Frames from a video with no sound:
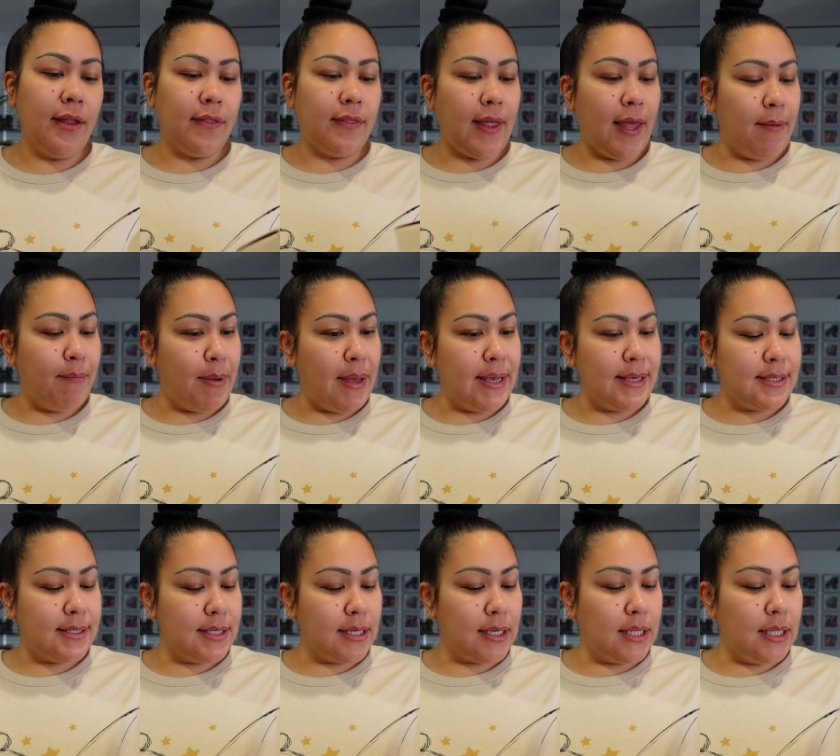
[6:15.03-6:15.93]
they
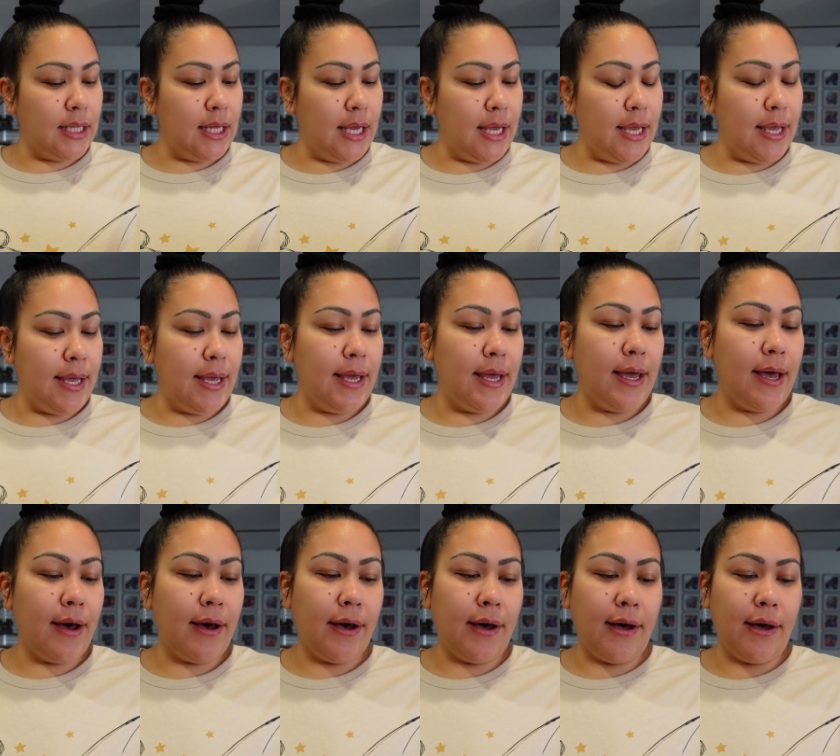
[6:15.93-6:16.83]
basically
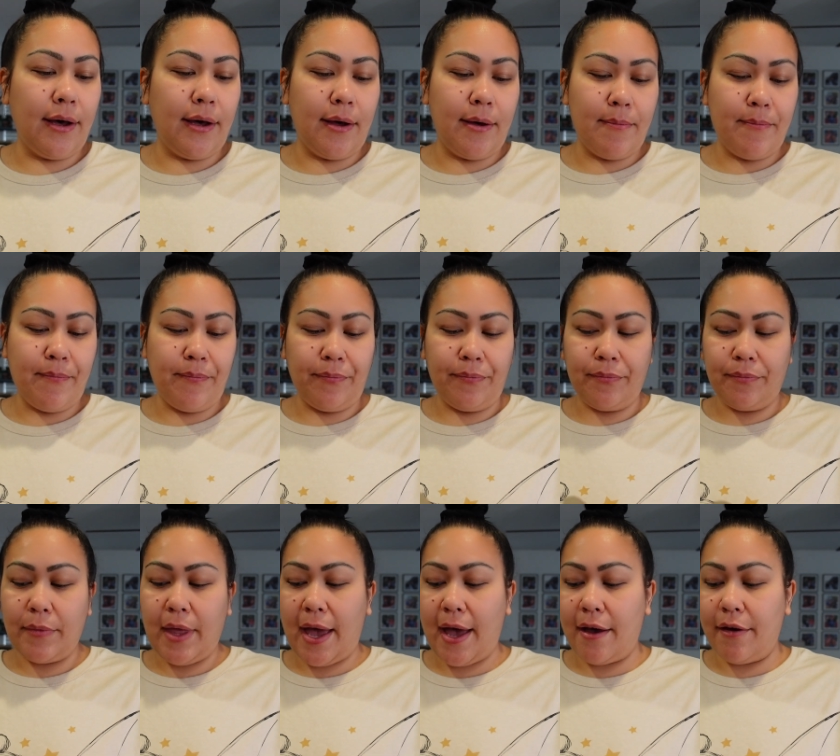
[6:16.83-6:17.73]
um,
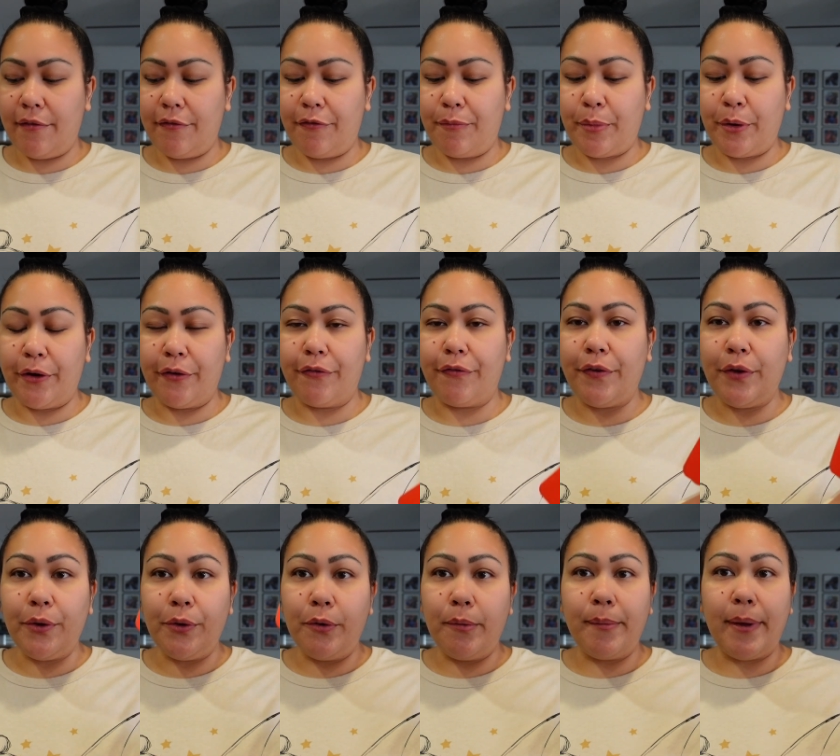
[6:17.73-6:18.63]
have
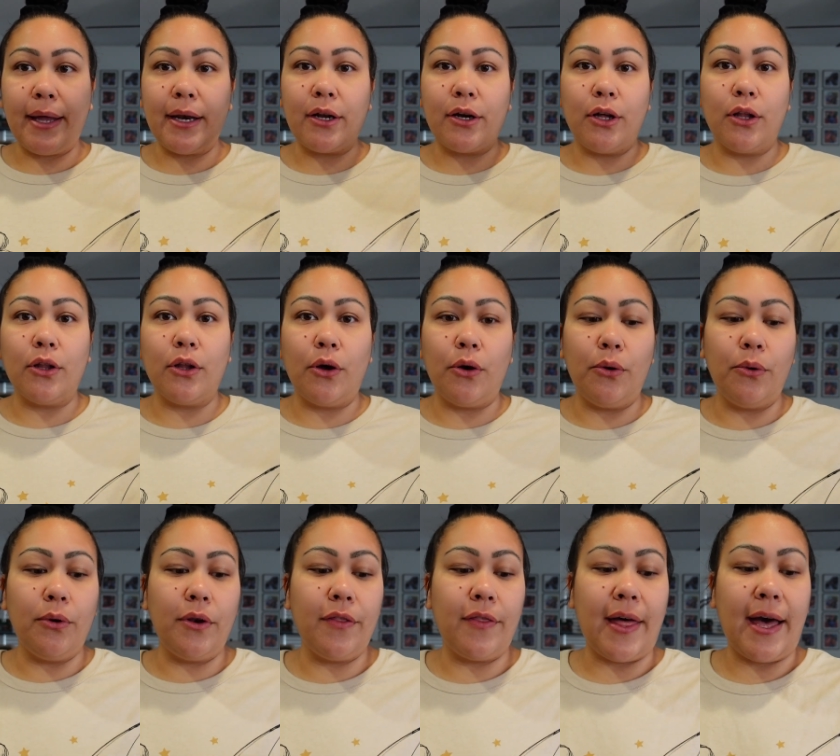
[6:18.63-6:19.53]
perfume and
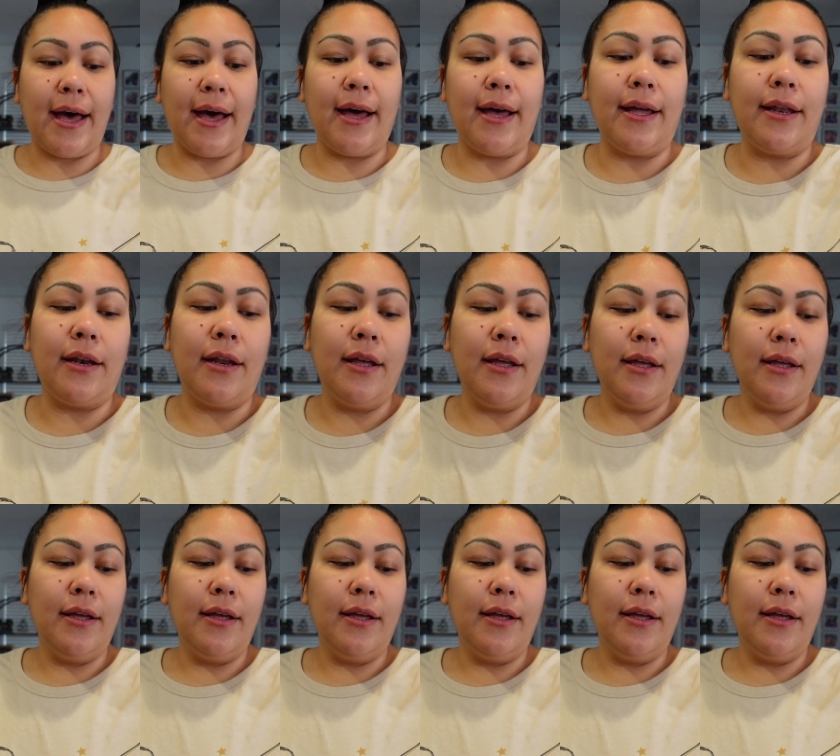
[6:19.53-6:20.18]
cologne that